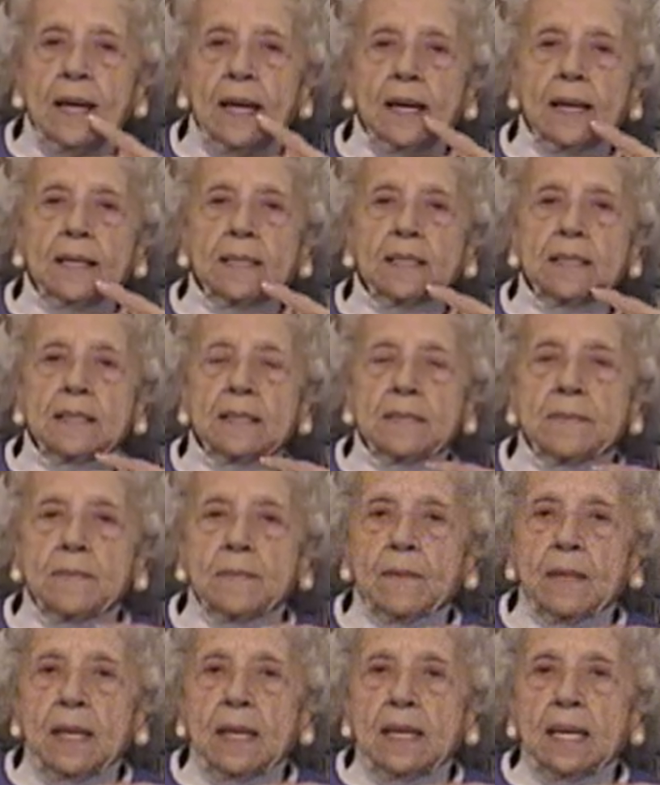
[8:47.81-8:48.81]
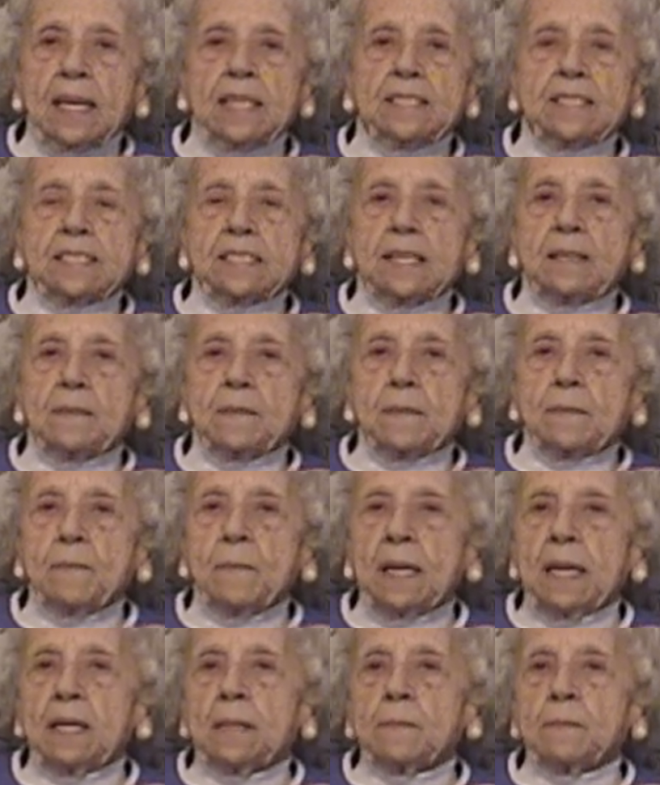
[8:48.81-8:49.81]
And he said,
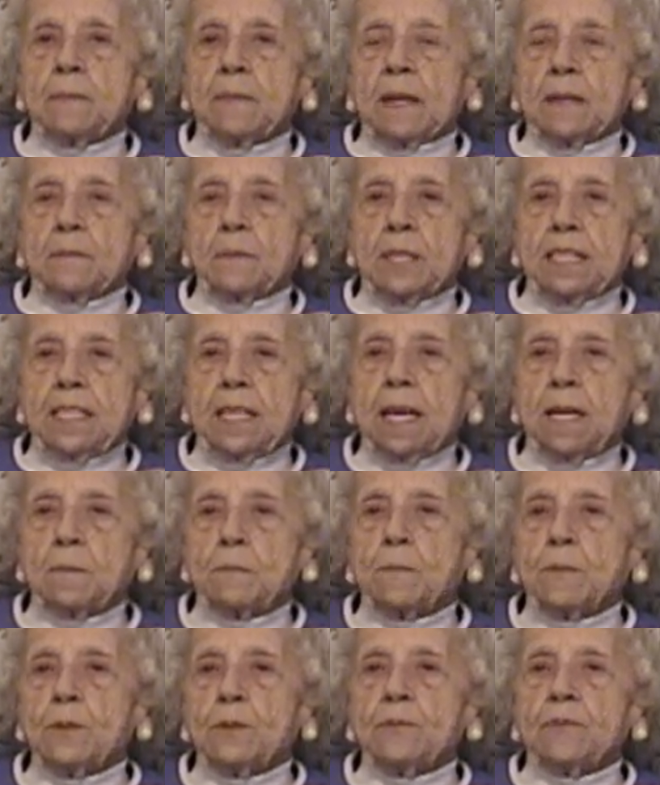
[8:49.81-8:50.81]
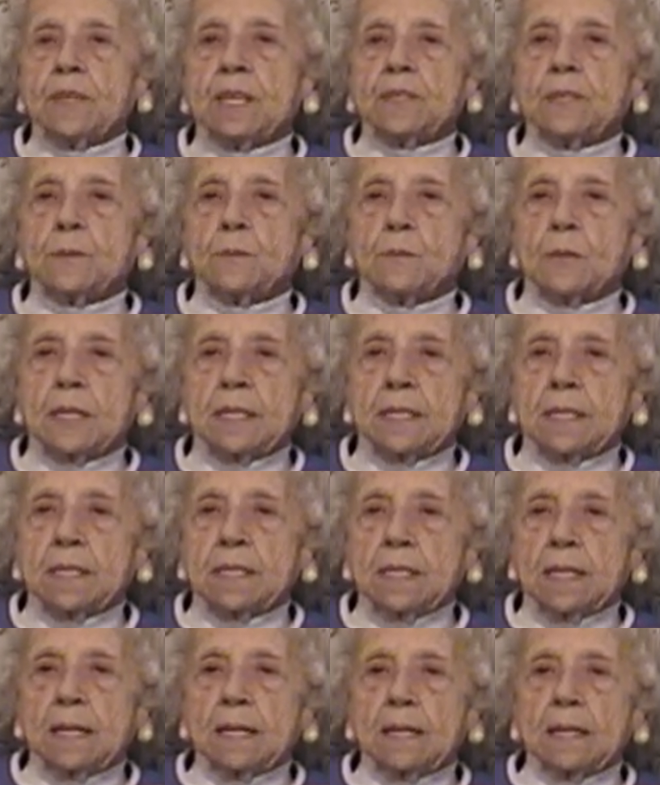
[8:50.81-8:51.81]
ma'am, we can't move either one.